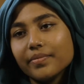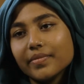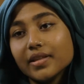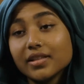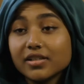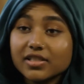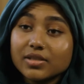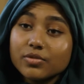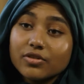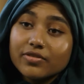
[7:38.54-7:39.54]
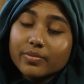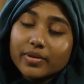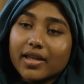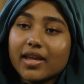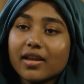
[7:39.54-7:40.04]
And there's this movie
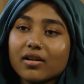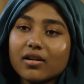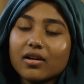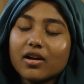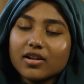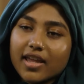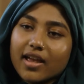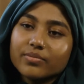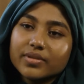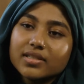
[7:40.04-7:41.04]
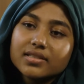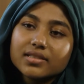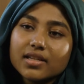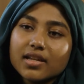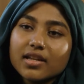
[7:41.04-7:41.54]
playing on campus.